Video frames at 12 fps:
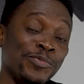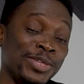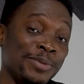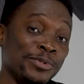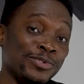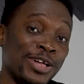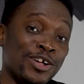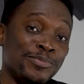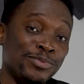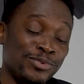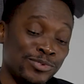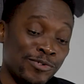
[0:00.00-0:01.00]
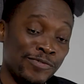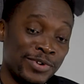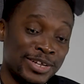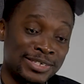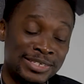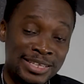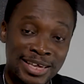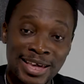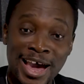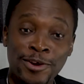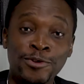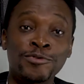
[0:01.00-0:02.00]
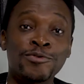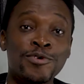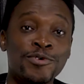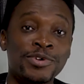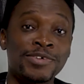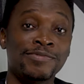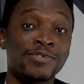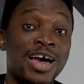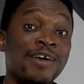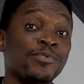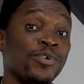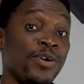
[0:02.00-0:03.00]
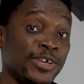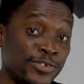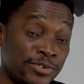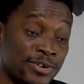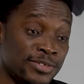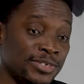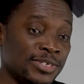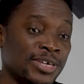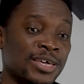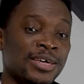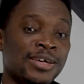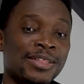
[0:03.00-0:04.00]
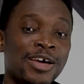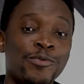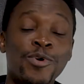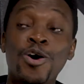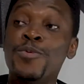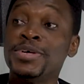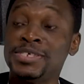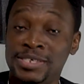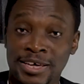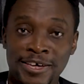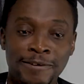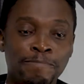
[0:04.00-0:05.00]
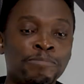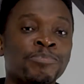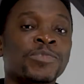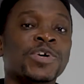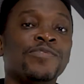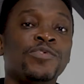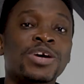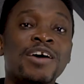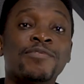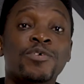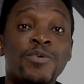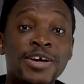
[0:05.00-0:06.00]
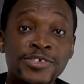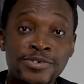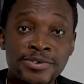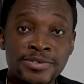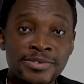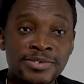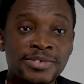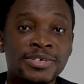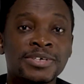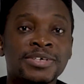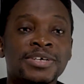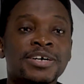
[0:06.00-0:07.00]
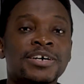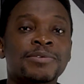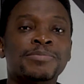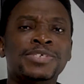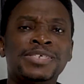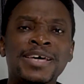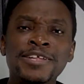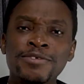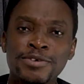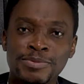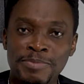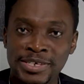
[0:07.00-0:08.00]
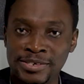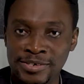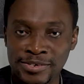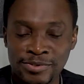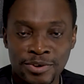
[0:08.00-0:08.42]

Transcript: been able to help you so far today. I don't know if you have questions. Like we always say, if you have questions, send us messages